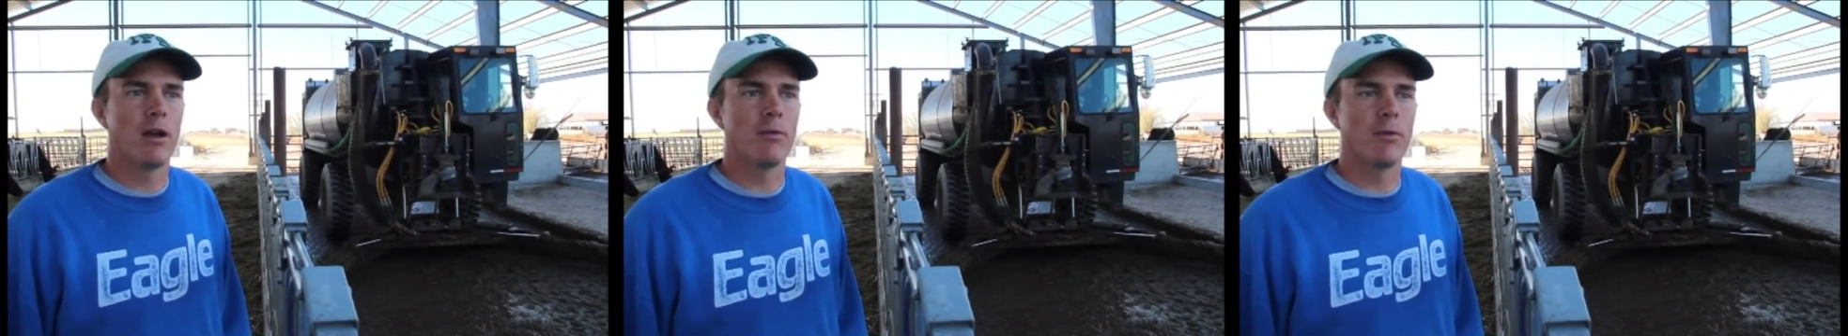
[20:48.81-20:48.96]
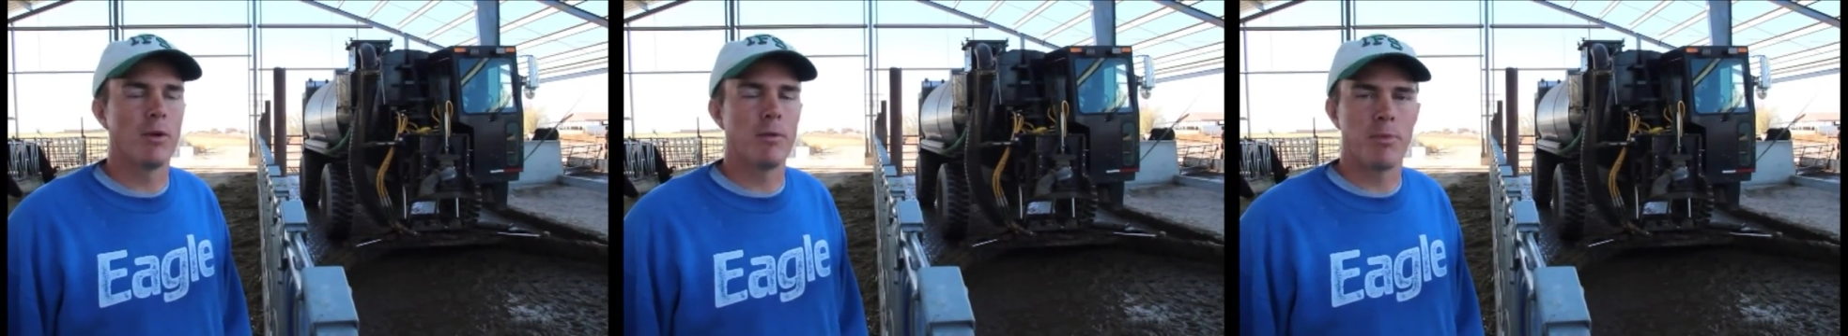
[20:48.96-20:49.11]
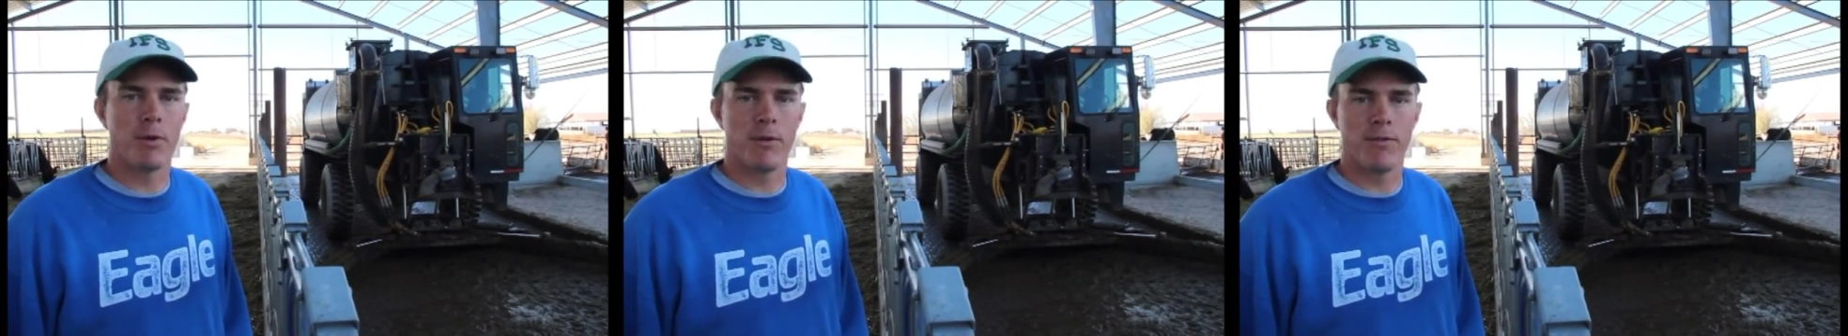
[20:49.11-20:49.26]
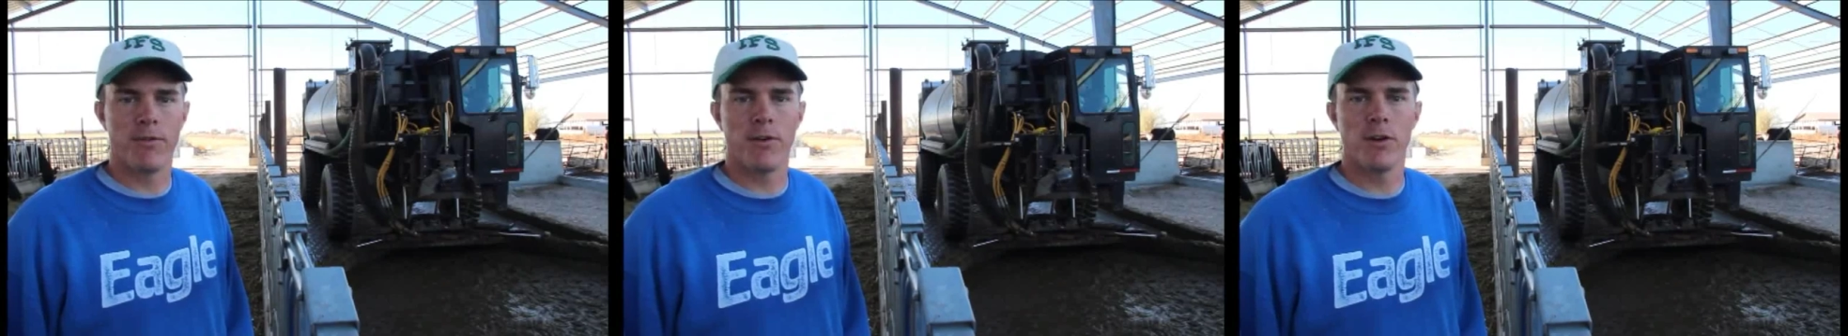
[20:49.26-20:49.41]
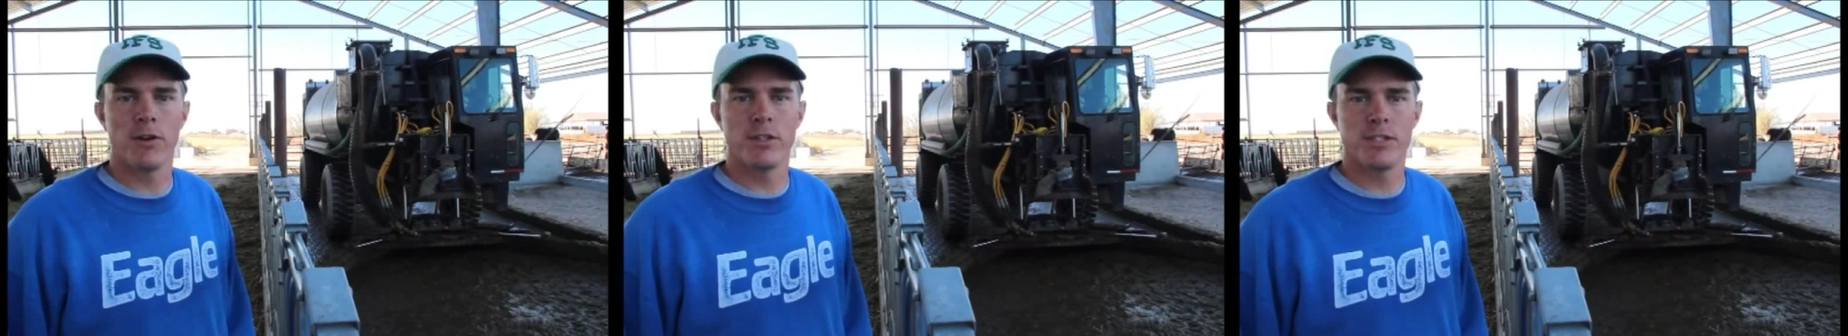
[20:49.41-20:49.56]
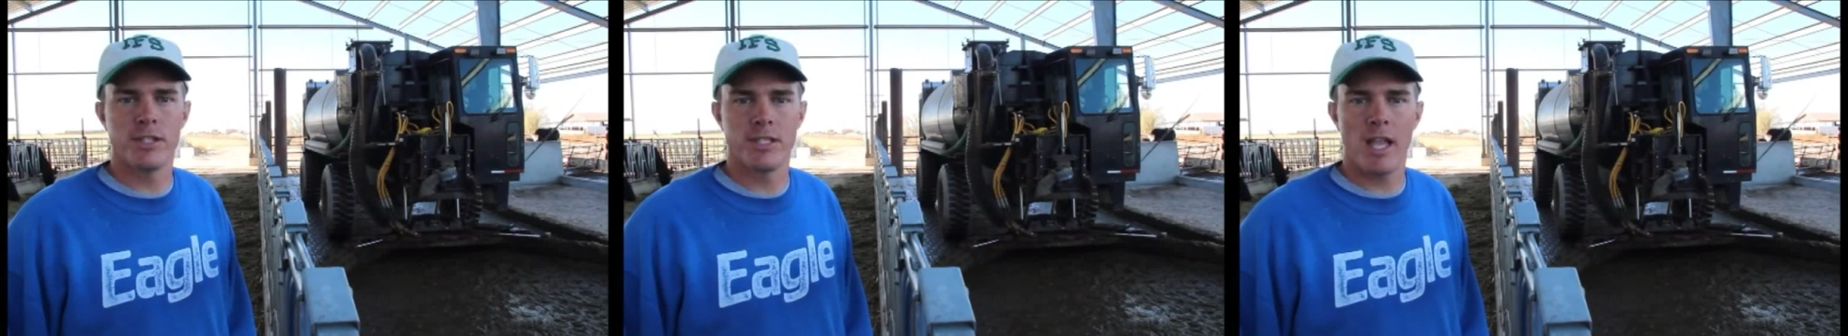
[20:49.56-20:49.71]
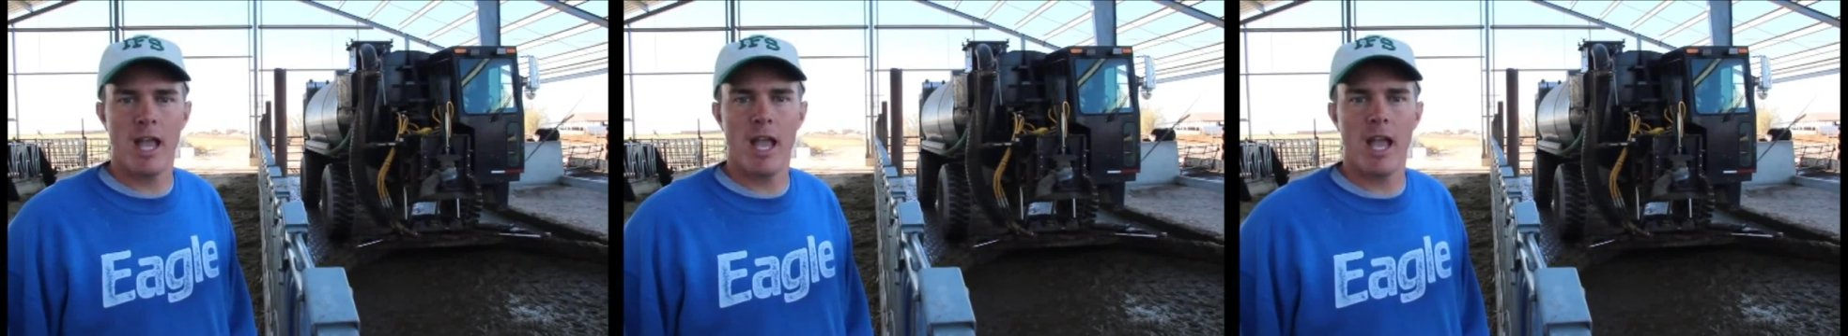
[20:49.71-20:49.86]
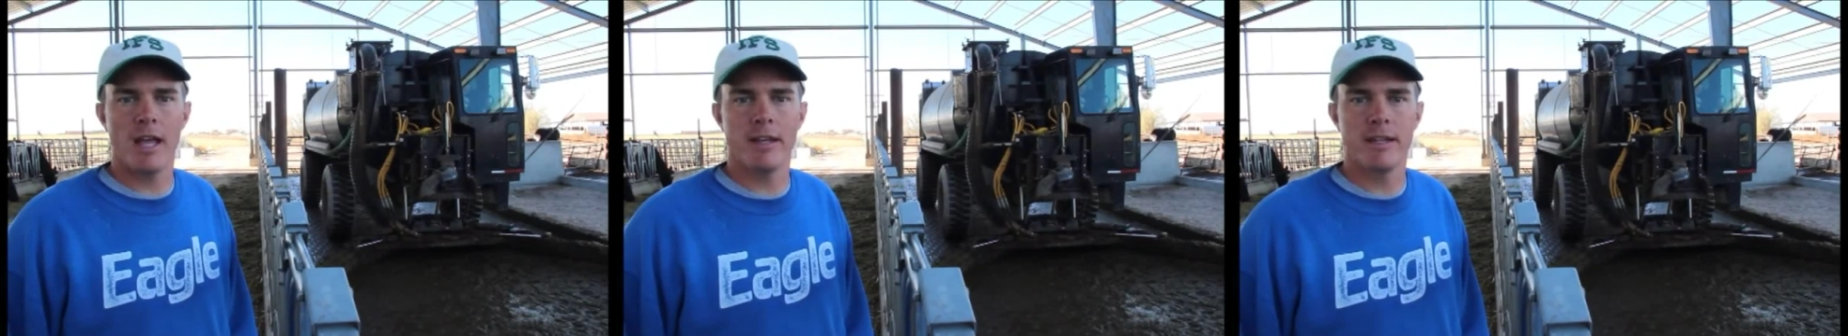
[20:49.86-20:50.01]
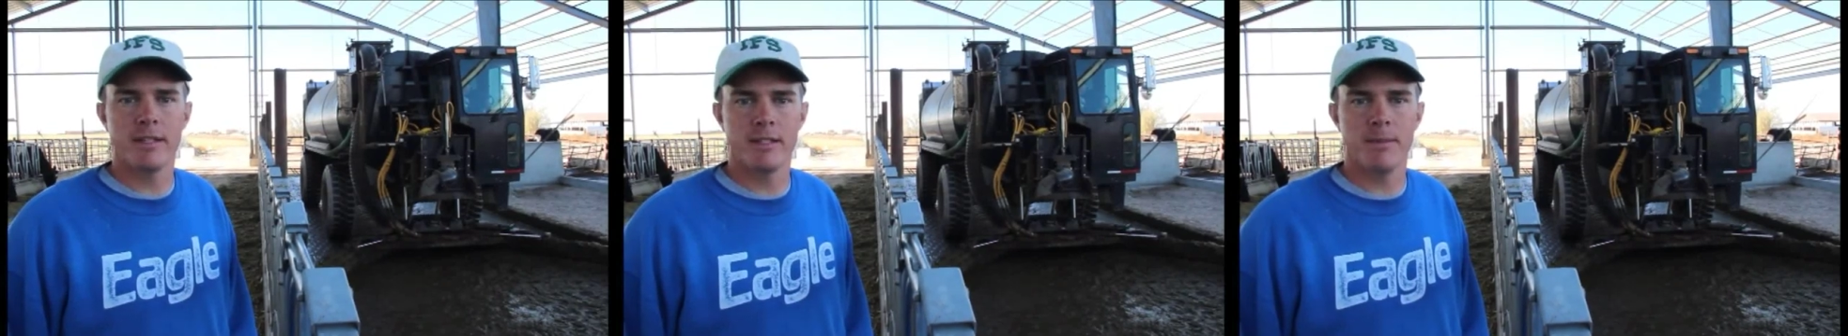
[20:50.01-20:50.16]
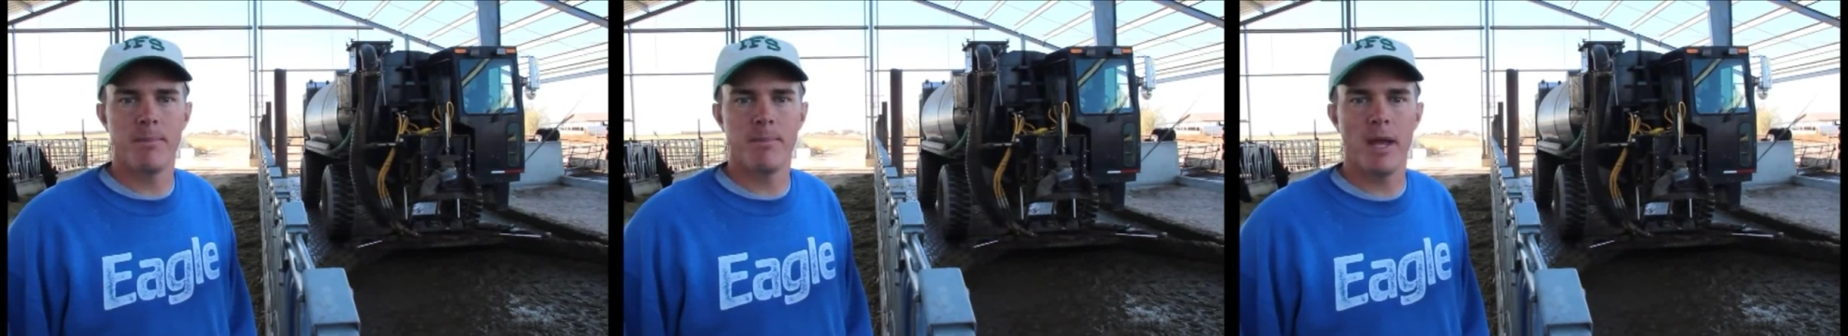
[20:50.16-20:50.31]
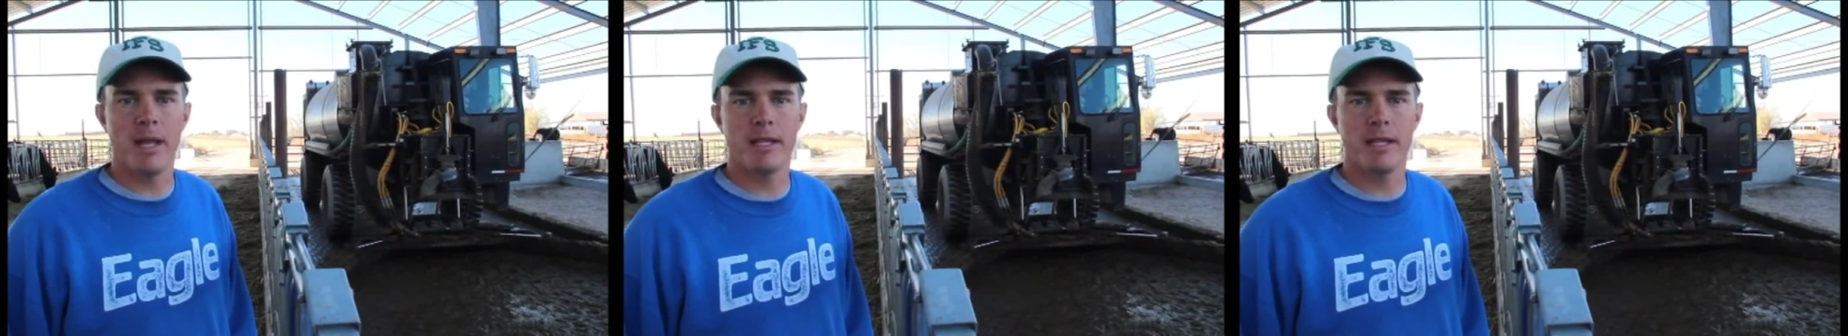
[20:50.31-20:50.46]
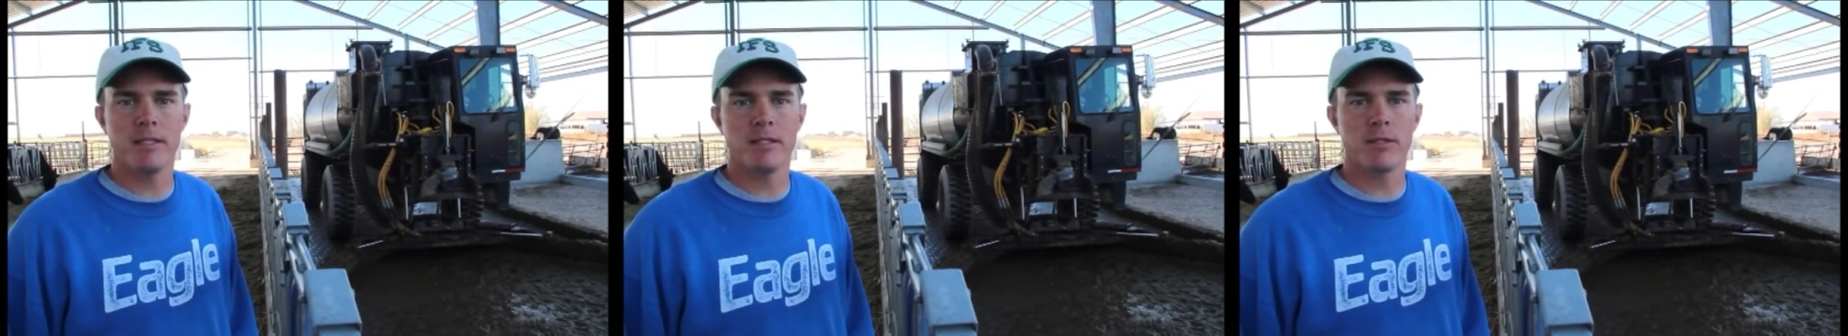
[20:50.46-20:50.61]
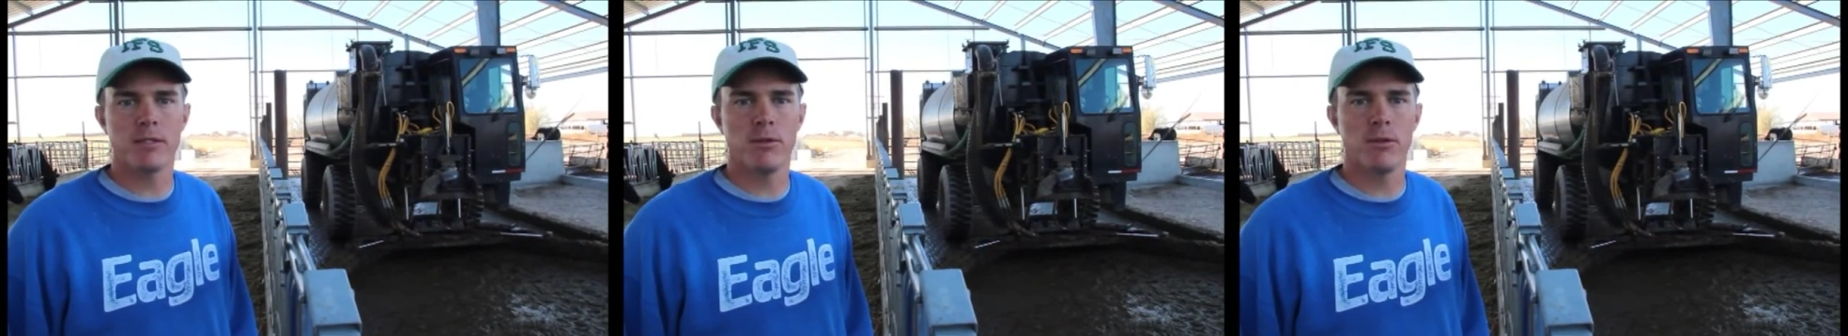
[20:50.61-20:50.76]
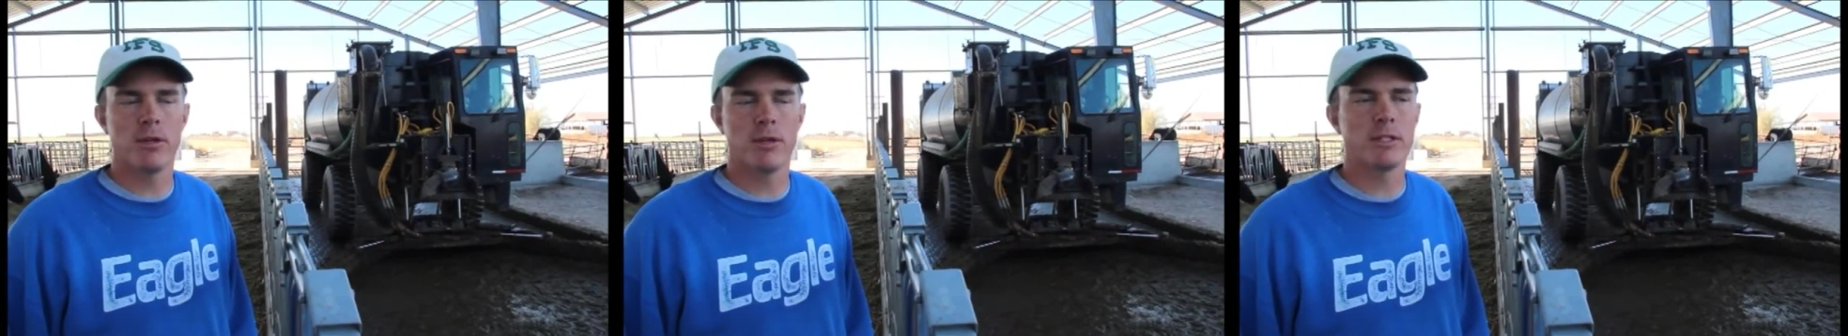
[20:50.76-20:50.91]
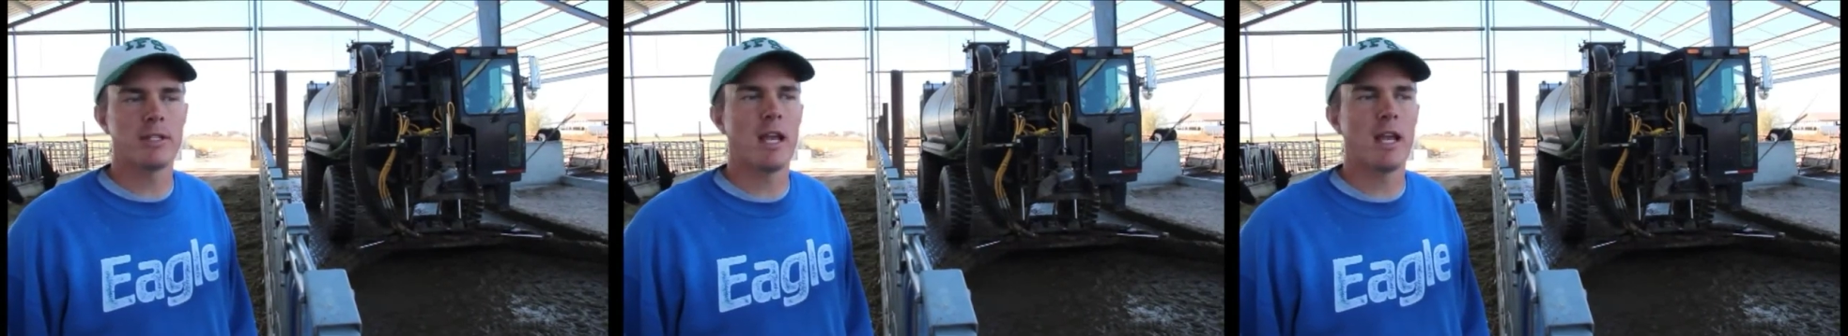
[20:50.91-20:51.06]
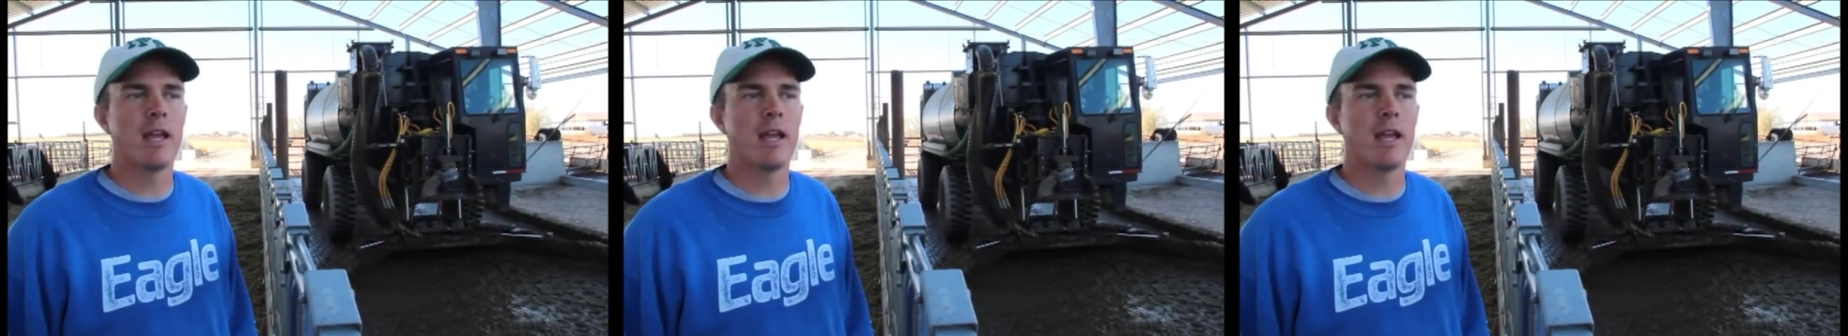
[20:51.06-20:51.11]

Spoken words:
we preferred sand as a bedding source,